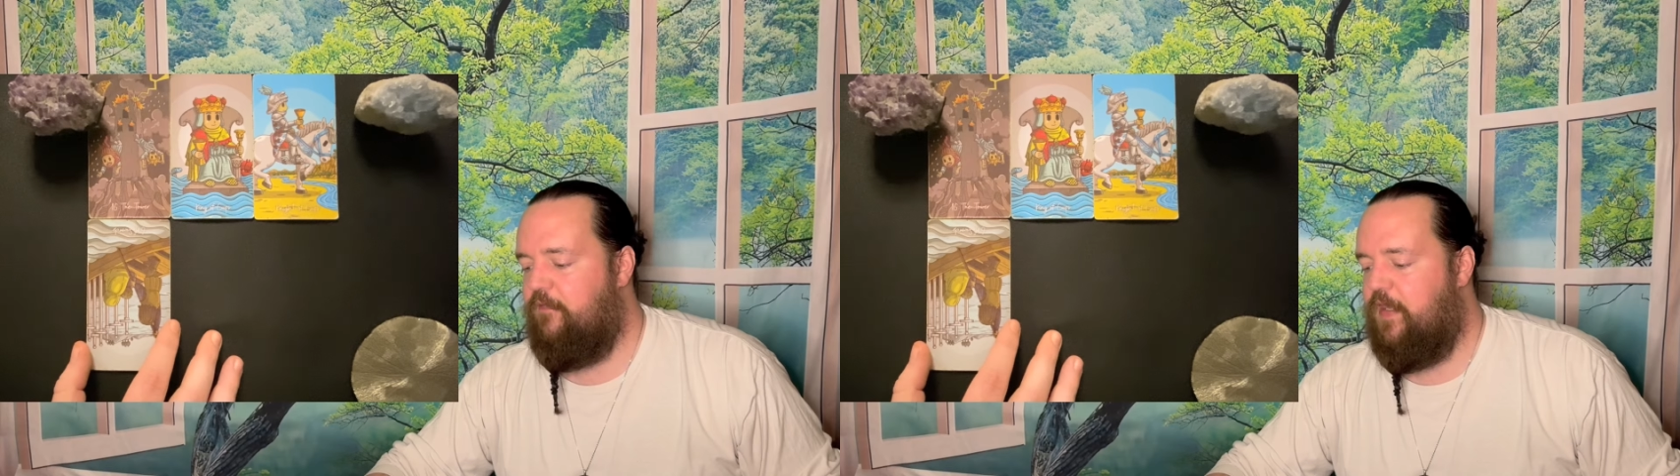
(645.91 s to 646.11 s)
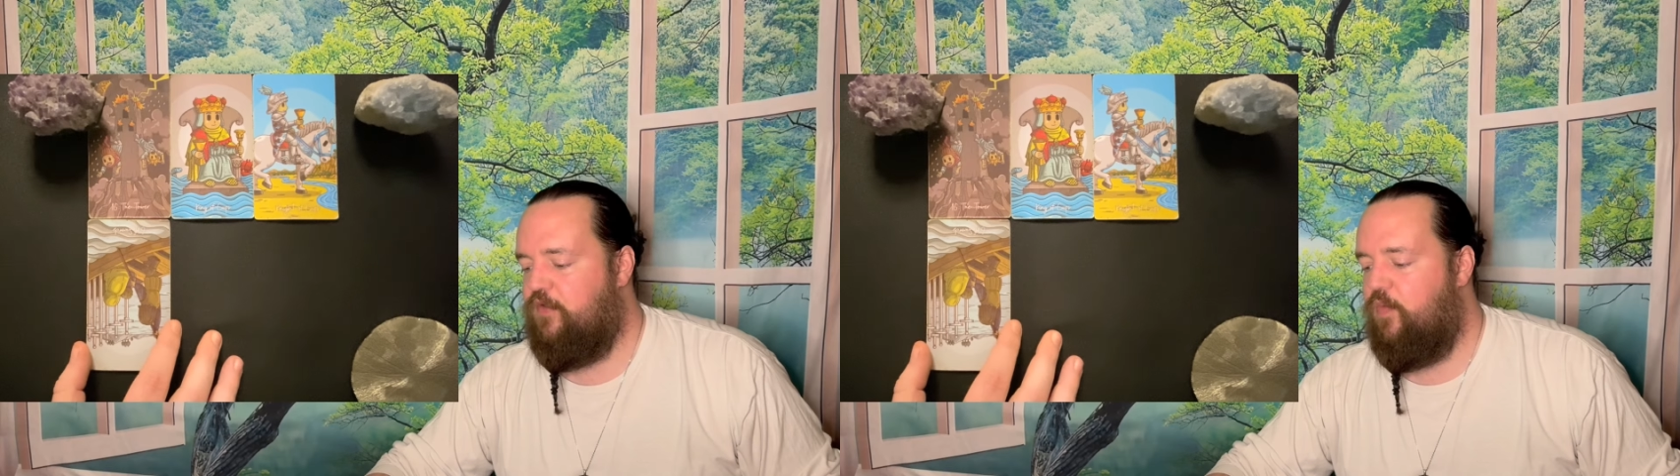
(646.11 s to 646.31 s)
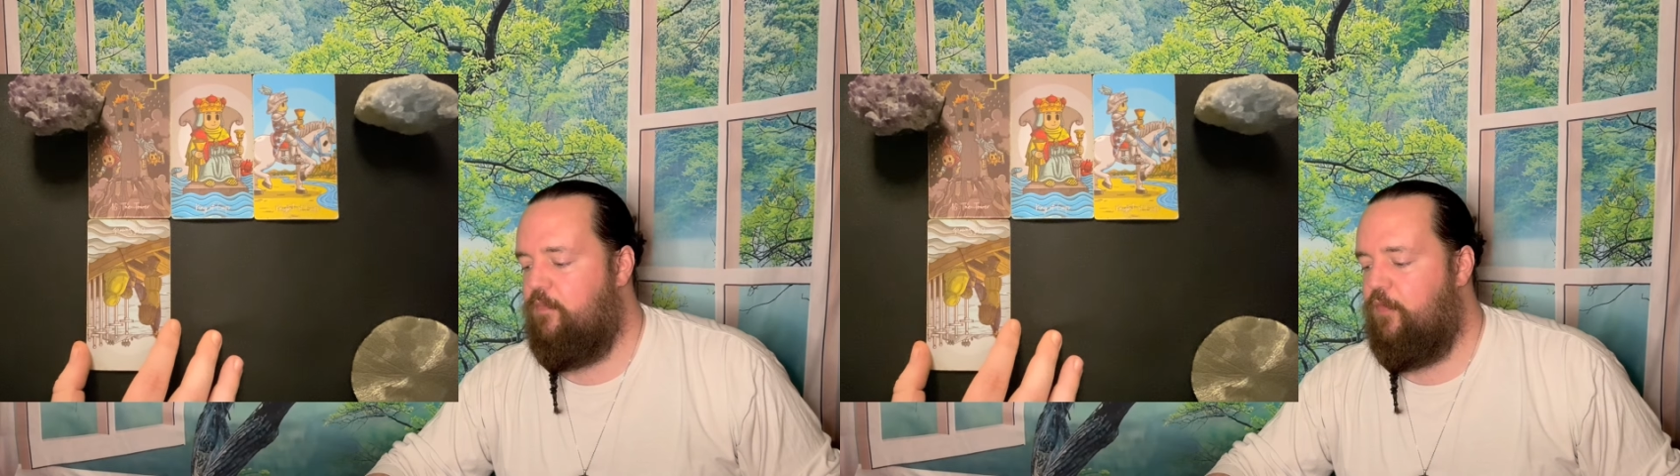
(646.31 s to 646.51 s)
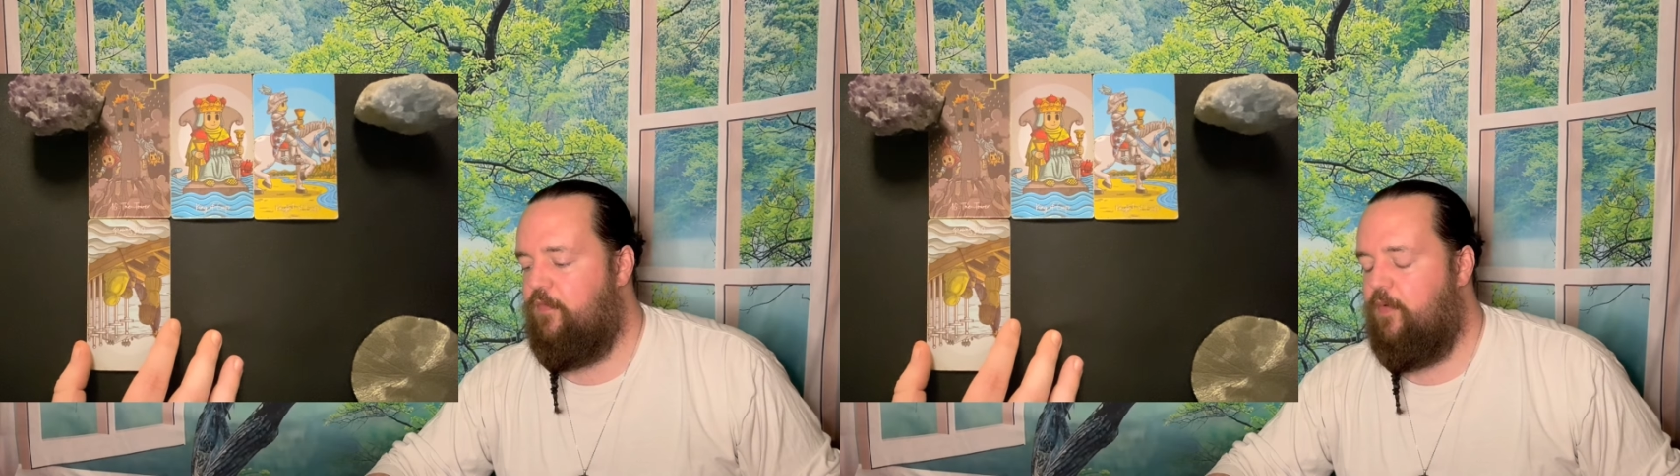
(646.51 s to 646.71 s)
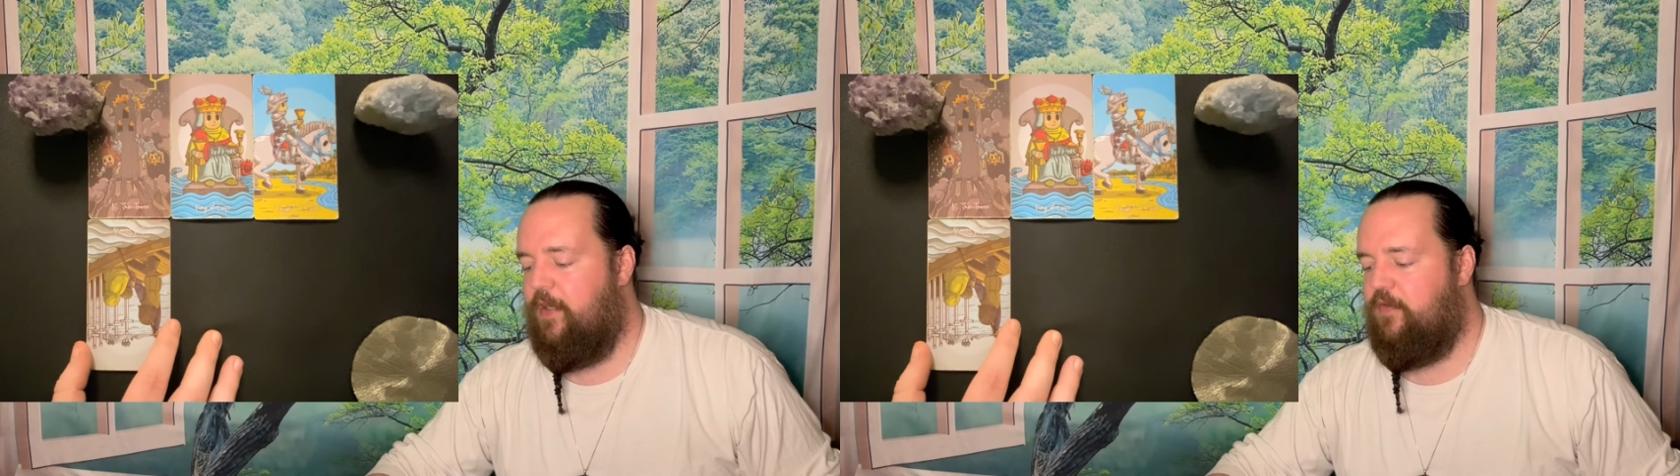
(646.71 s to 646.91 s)
as we move
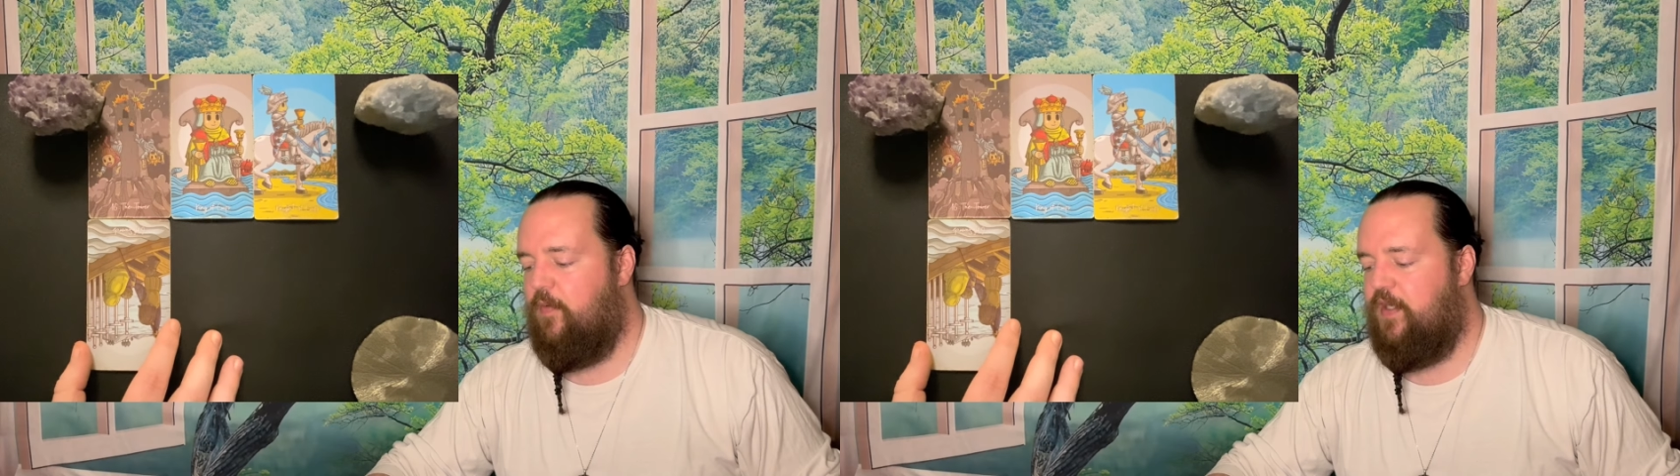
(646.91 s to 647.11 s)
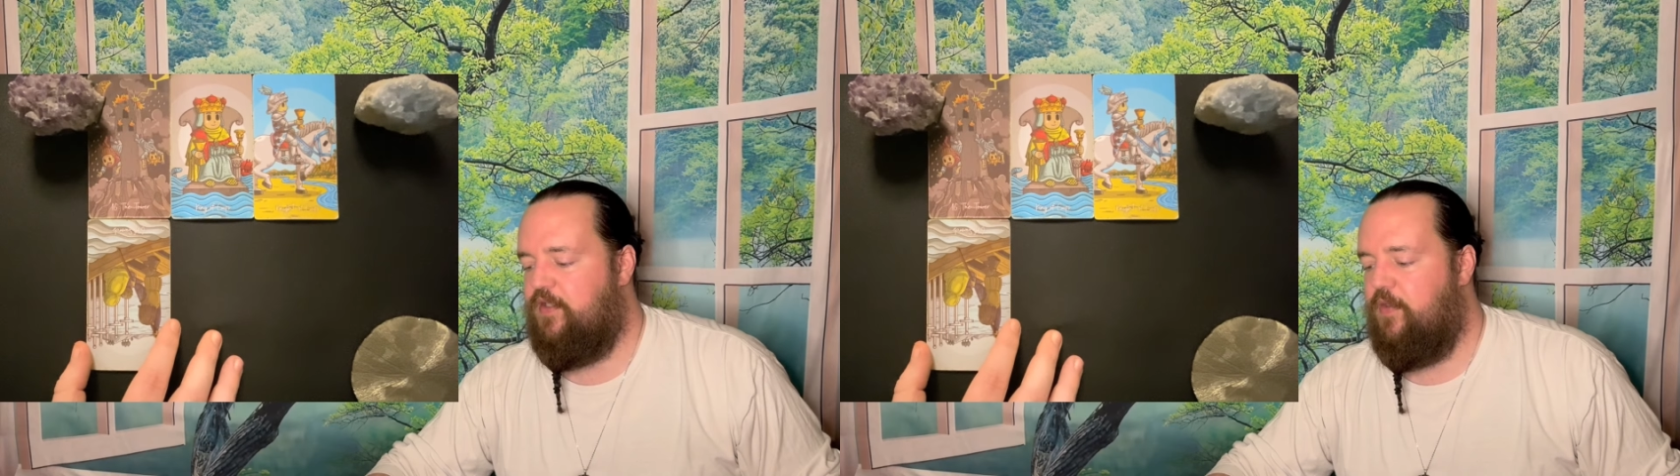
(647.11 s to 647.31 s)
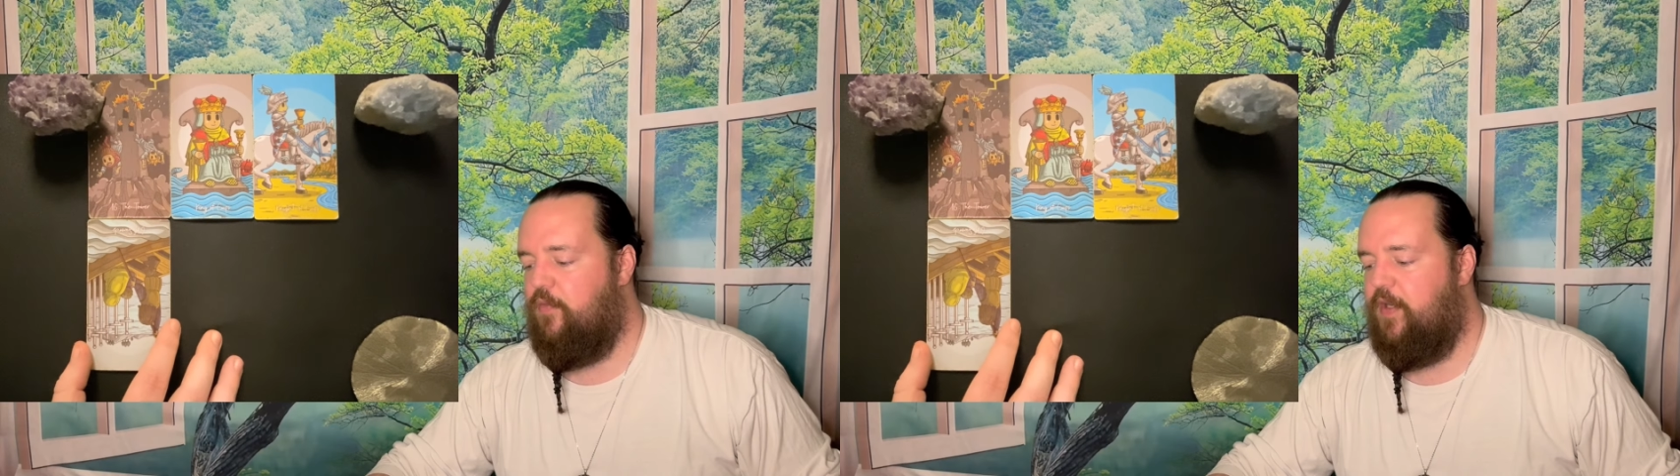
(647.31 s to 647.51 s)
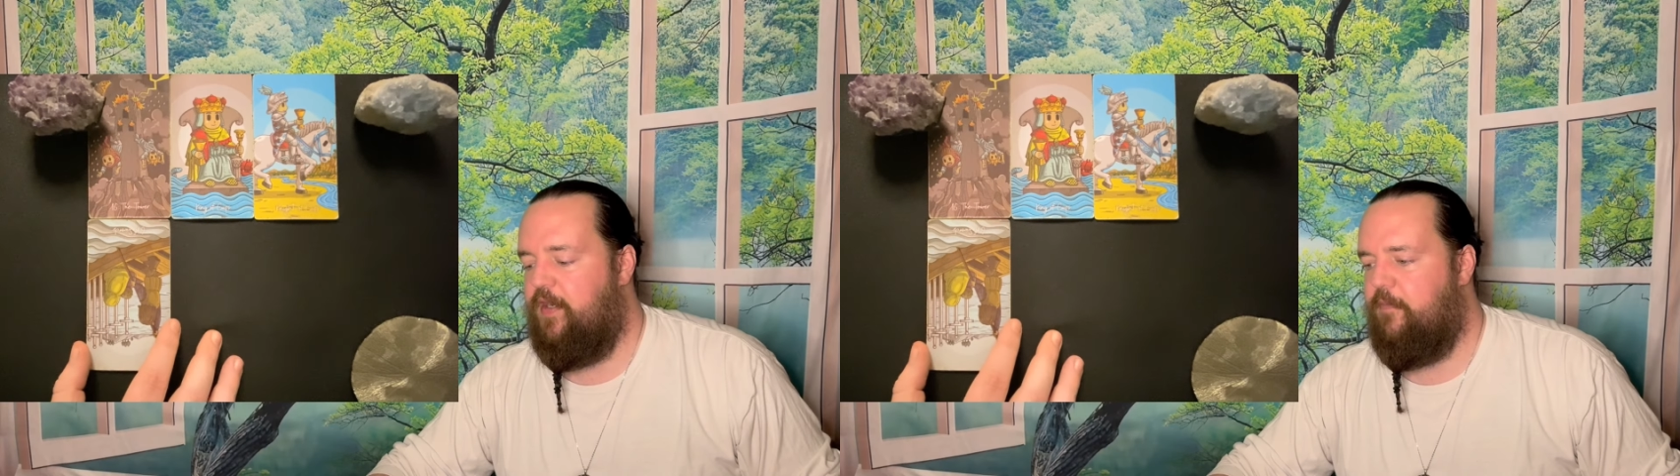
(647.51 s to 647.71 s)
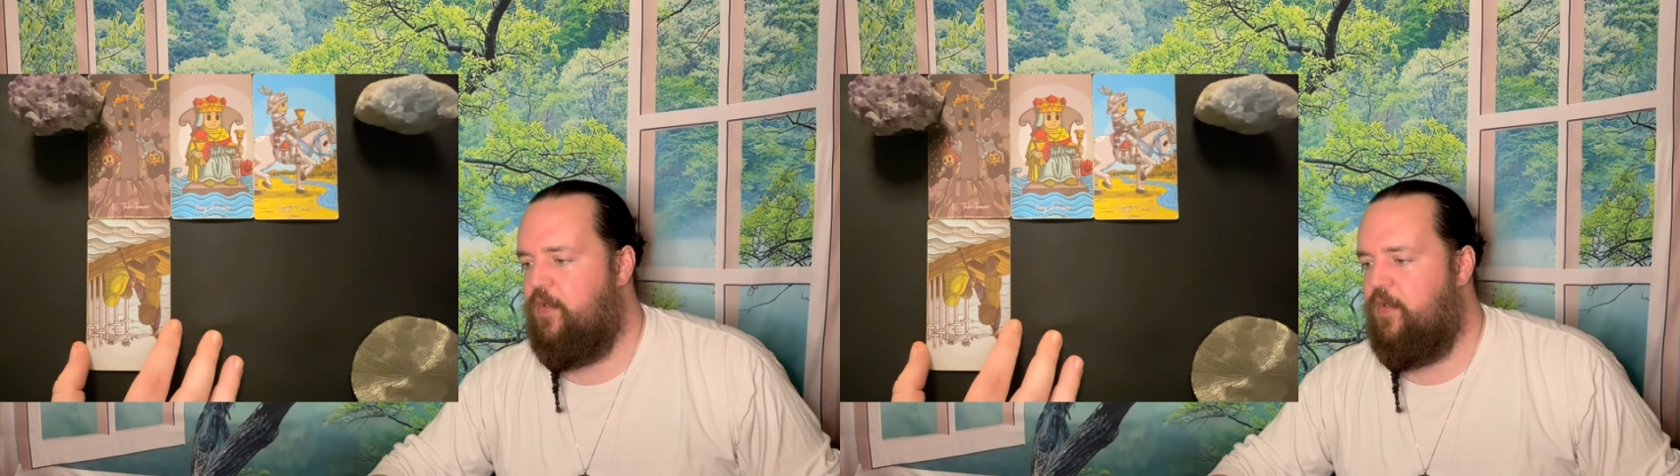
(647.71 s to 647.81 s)
throughout the rest of the reading,